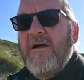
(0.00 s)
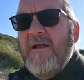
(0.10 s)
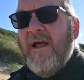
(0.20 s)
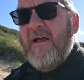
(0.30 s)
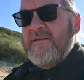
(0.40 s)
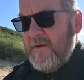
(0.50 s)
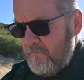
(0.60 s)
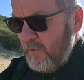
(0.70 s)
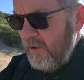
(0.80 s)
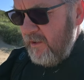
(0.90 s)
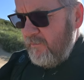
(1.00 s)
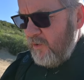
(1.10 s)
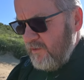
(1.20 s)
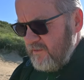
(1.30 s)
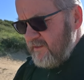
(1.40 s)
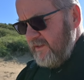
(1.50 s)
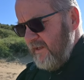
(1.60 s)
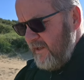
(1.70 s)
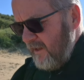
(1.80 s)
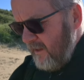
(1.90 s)
at
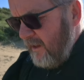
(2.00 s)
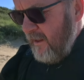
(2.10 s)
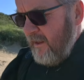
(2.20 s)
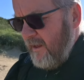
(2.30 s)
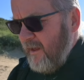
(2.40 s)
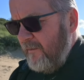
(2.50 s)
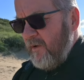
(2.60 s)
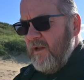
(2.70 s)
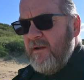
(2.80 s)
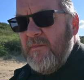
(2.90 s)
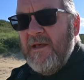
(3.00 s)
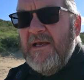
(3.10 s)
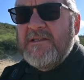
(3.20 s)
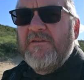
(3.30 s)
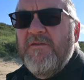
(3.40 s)
Burnham-on-Sea, and I'm here to